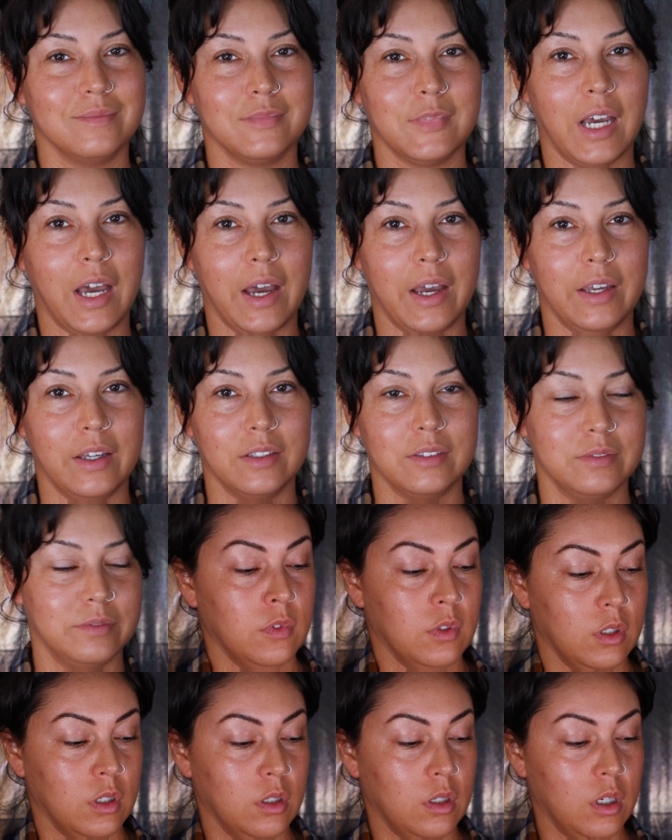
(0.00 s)
Hi.
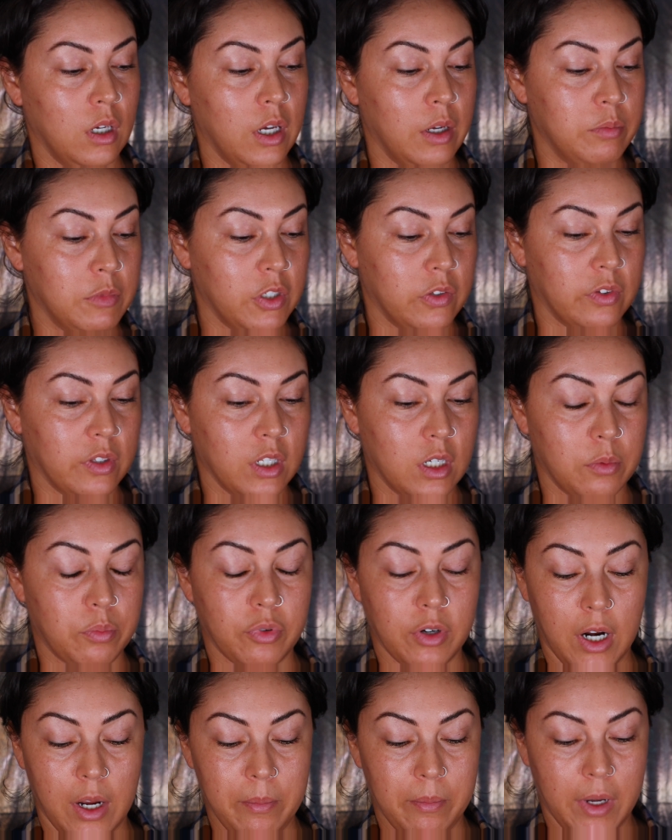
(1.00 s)
I'm just going to
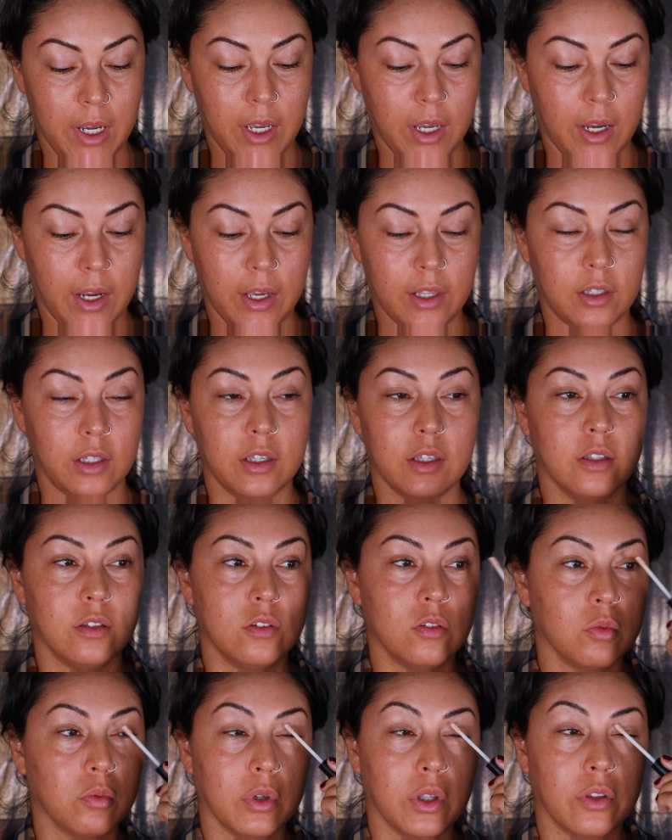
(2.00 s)
prime my
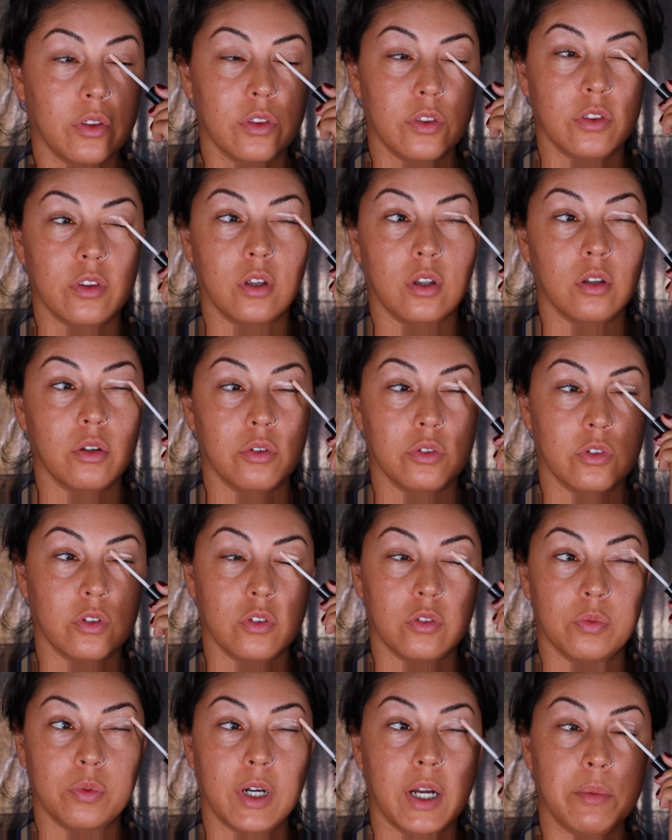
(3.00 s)
eyelids with the
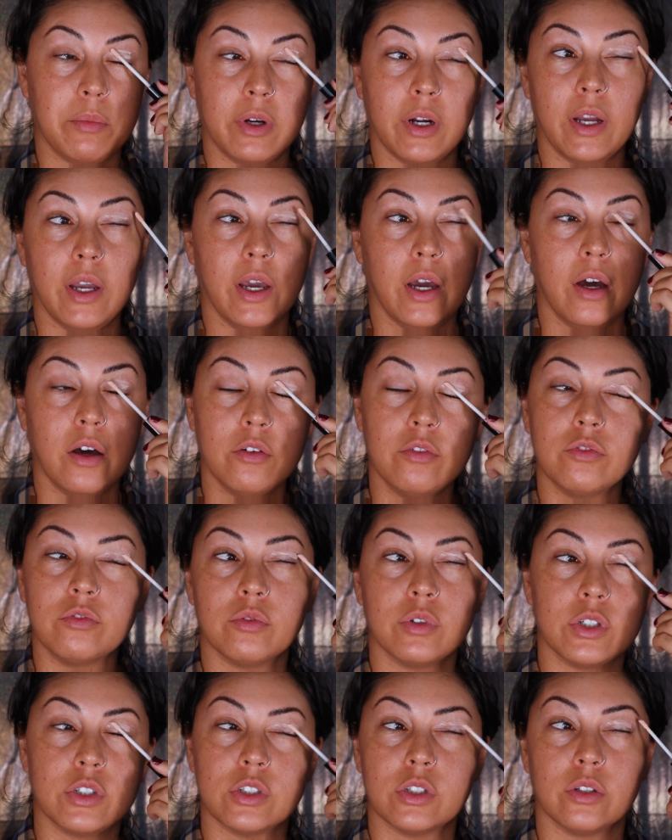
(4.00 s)
closest primer I have,
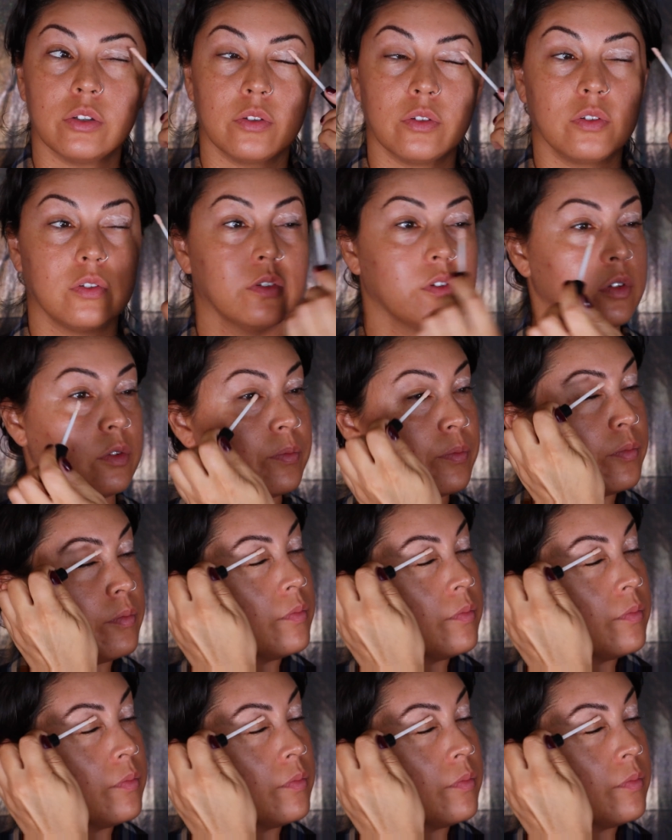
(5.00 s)
which is